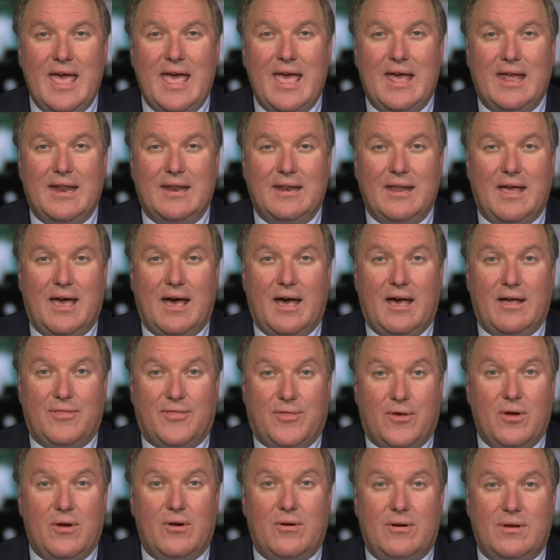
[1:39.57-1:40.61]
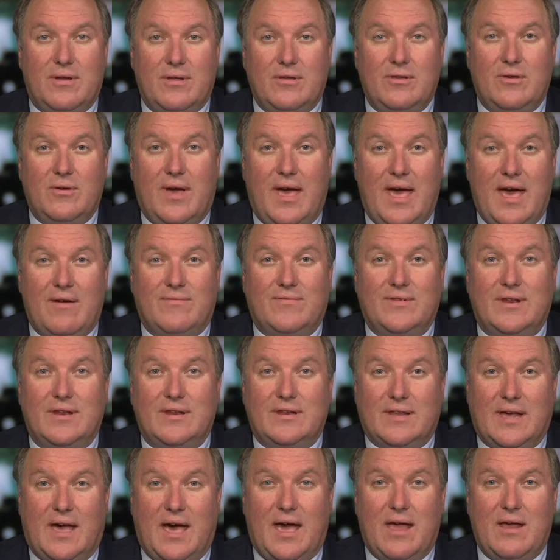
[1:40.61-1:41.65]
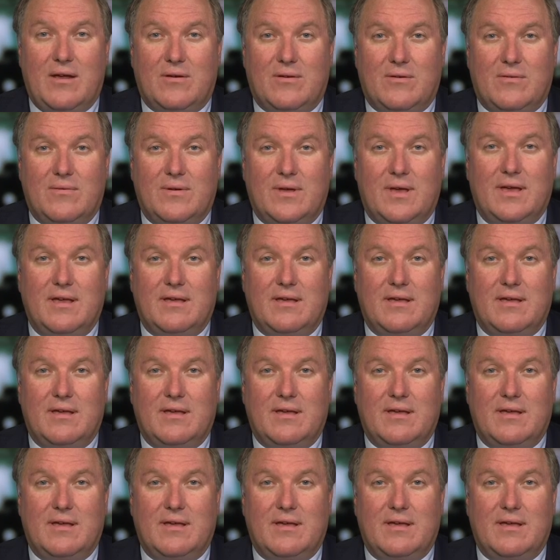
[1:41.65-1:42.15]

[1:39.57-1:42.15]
And third, you have an entire